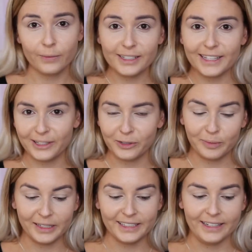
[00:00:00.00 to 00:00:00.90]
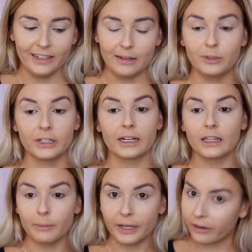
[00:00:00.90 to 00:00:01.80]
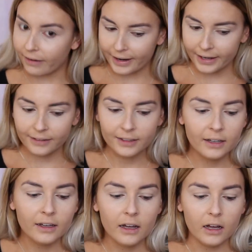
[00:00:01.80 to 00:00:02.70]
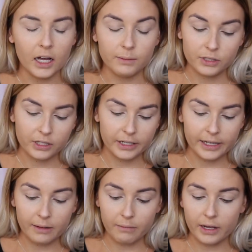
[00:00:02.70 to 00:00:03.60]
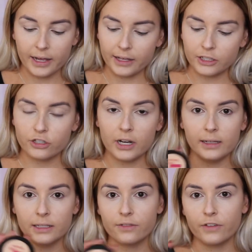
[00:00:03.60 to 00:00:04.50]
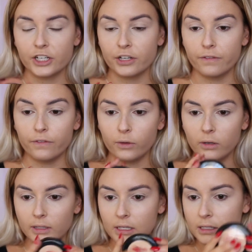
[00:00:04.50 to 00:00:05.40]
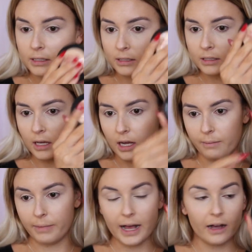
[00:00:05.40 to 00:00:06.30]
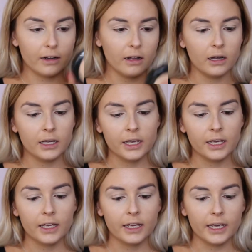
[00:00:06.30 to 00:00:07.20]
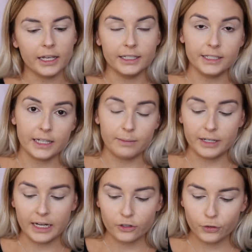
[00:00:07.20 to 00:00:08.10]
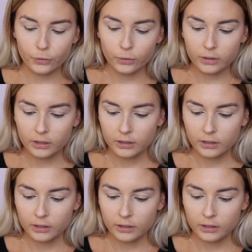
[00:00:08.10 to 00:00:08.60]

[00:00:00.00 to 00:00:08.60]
once that's all blended and I'm looking a little bit cray, I'm just going to get my Australis Fresh and Flawless powder in Deep Natural.